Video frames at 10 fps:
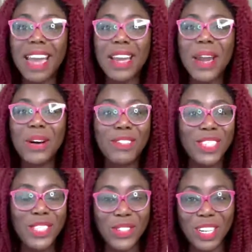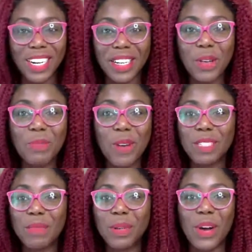know for sure you
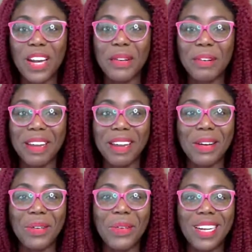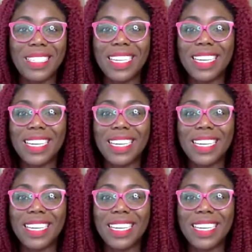must be wondering what